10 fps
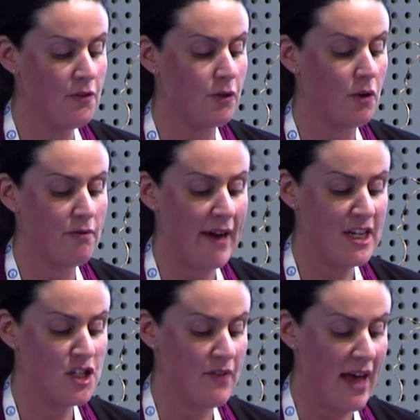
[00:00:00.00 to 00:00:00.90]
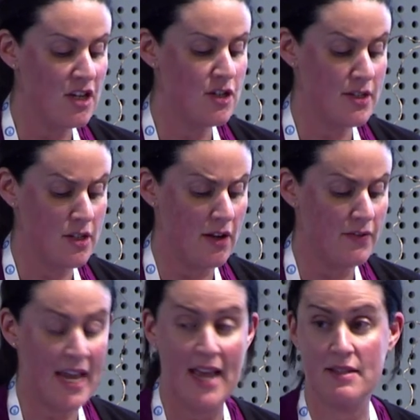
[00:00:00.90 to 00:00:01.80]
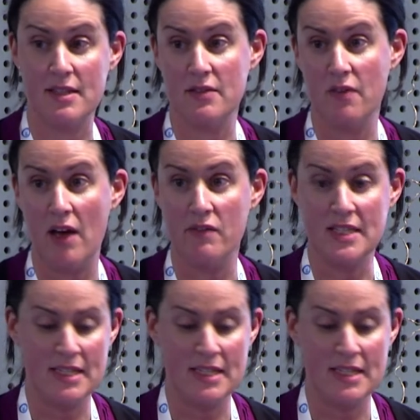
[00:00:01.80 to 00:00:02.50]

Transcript: for a range of underserved cancer survivors